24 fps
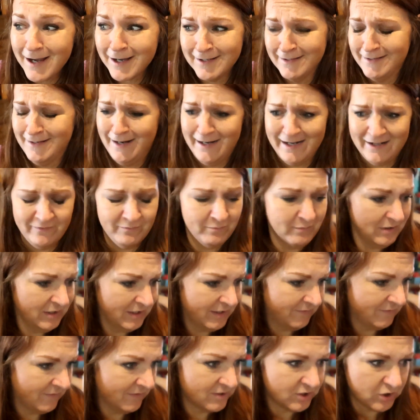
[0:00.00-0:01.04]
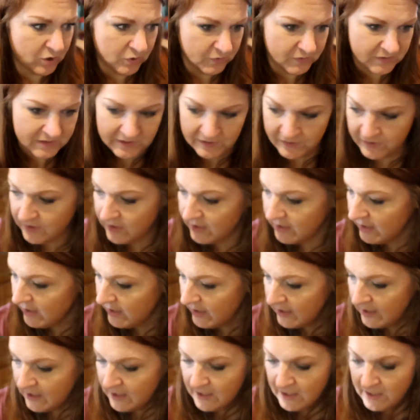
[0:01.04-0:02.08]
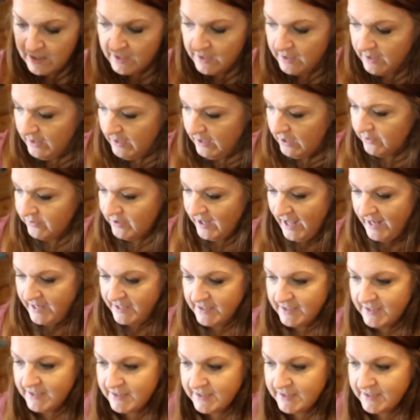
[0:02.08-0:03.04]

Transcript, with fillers: could not even believe the total steal. Okay,